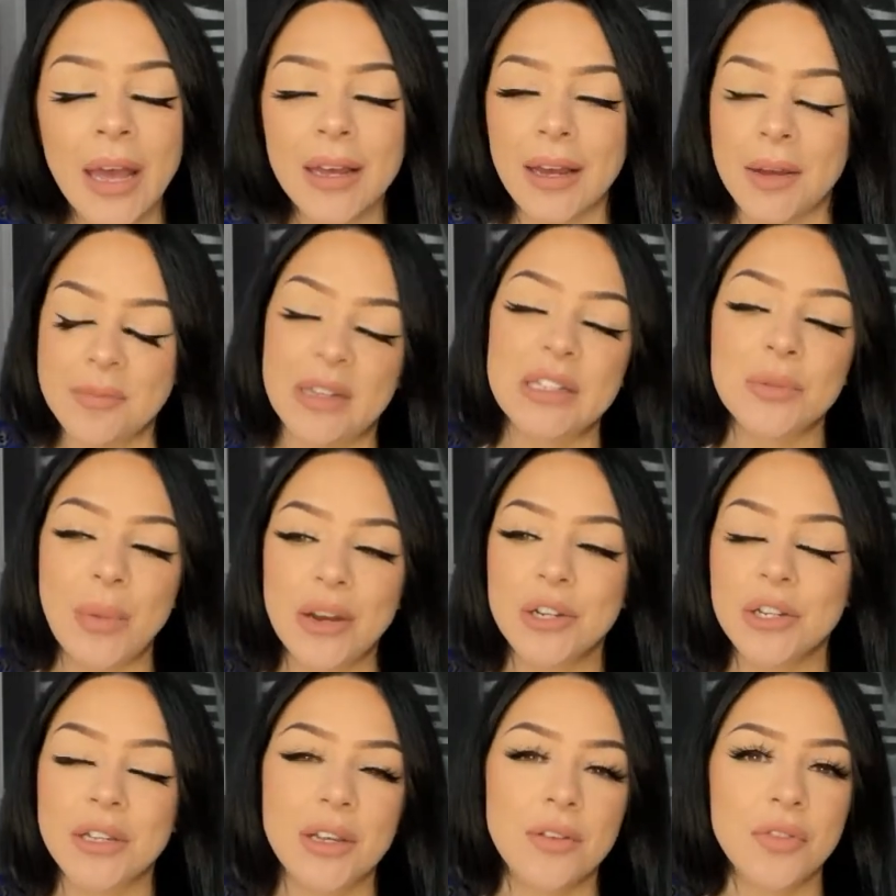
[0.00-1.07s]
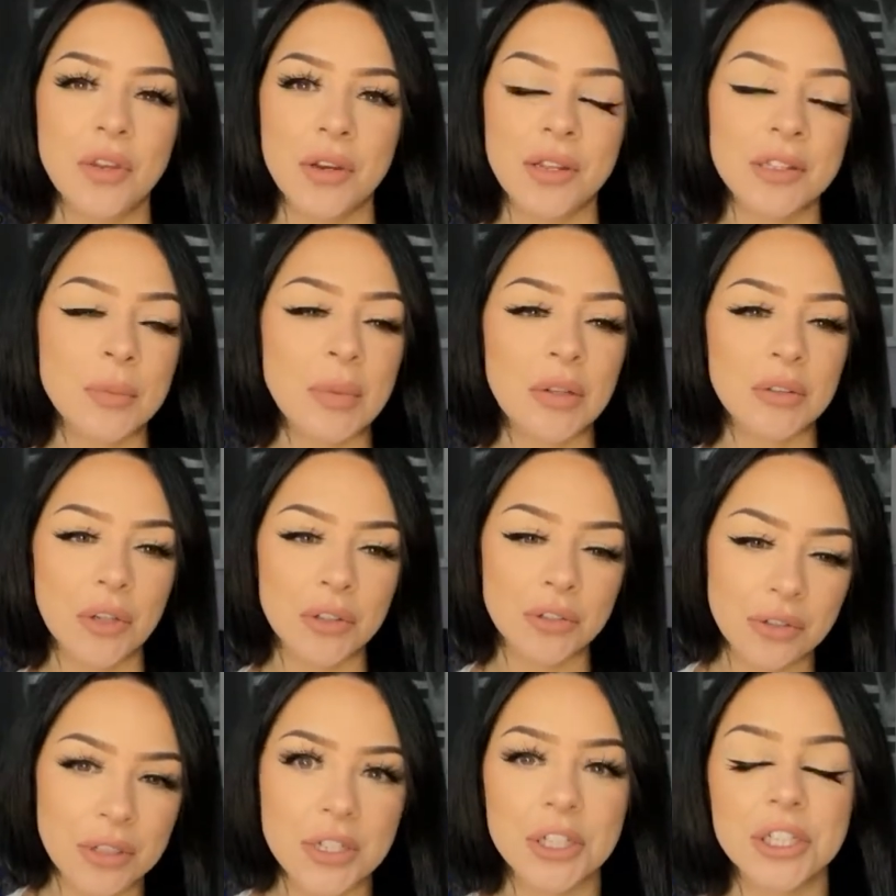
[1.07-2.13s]
especially if it's built on
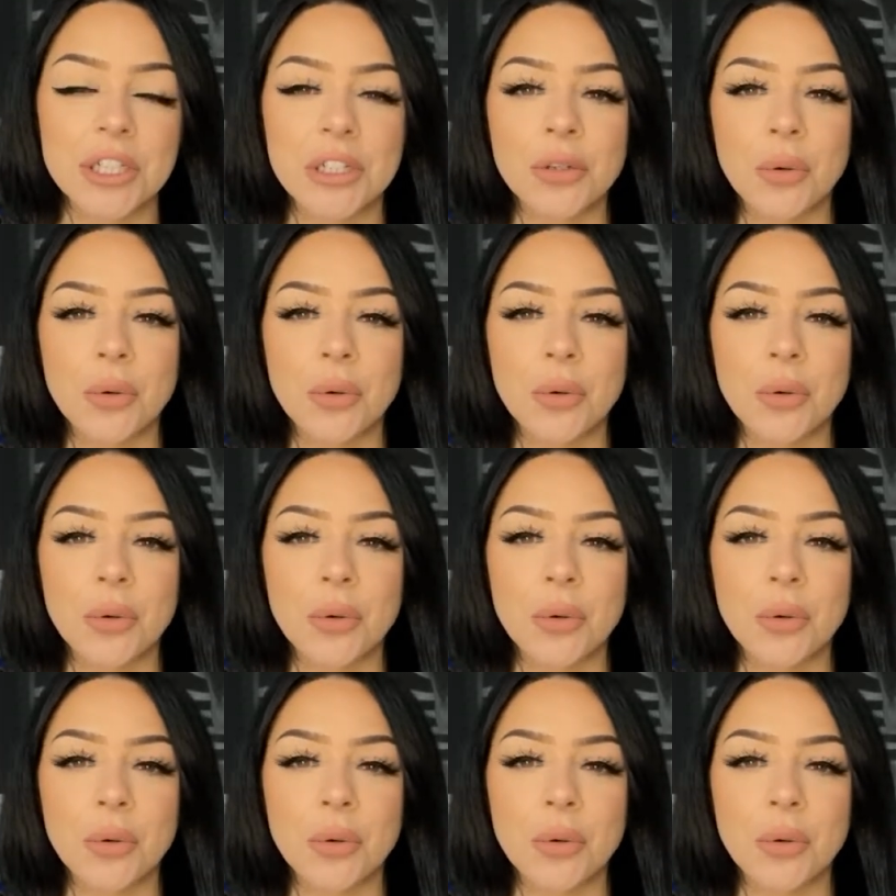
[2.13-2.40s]
tradition